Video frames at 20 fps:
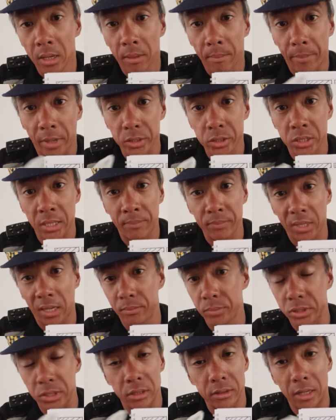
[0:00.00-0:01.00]
But
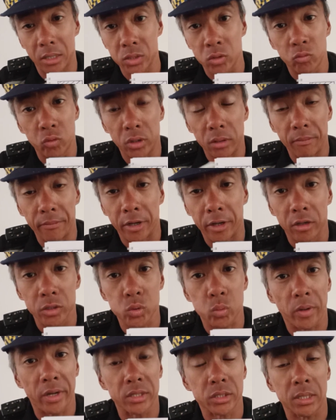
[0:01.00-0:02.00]
sometimes it doesn't work, because
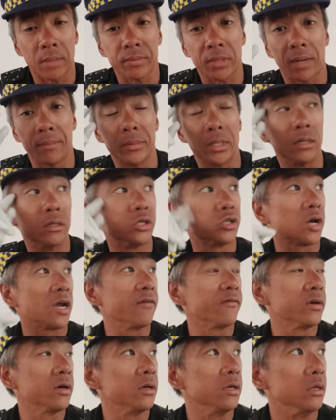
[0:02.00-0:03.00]
why? Sometimes the
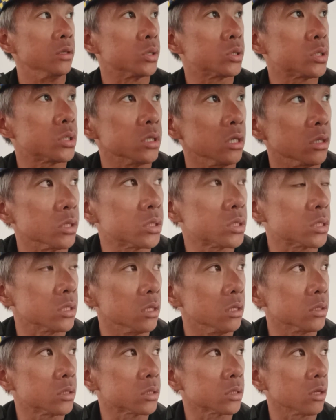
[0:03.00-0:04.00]
driver
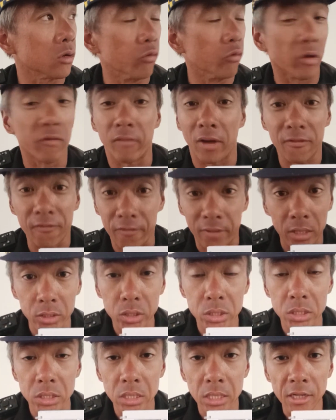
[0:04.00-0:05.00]
is going very
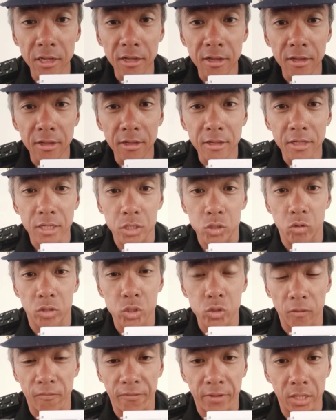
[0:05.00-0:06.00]
fast. He's going
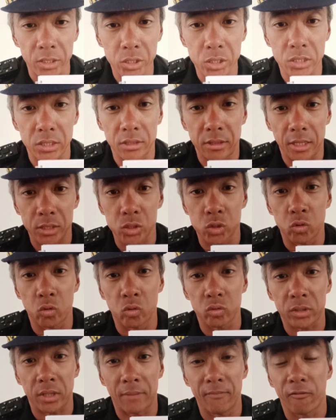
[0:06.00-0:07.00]
so fast, there's no
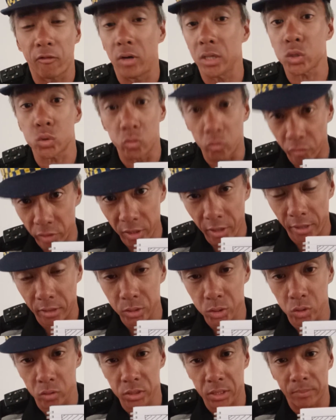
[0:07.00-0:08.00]
time for us to react.
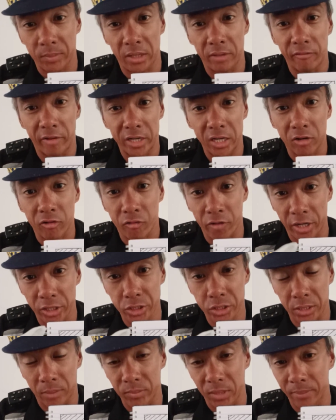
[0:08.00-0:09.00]
So sometimes when he
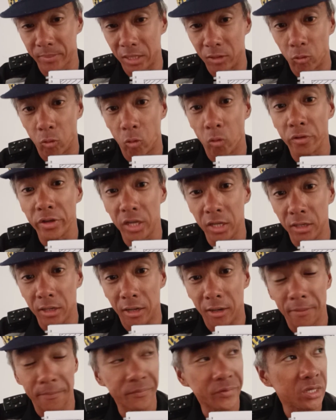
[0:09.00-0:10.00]
crashes, sometimes they go in,
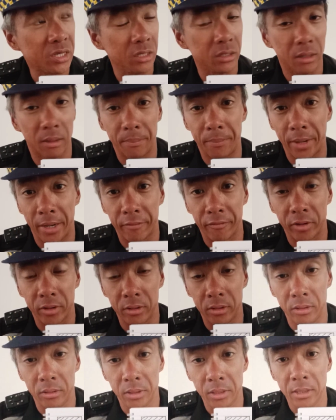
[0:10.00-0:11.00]
hit the
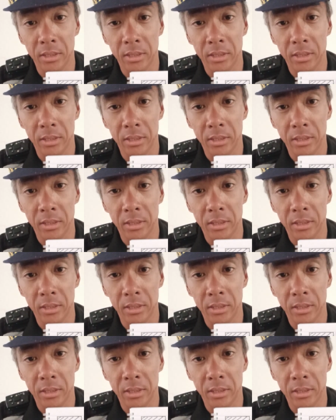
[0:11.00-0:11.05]
barrier,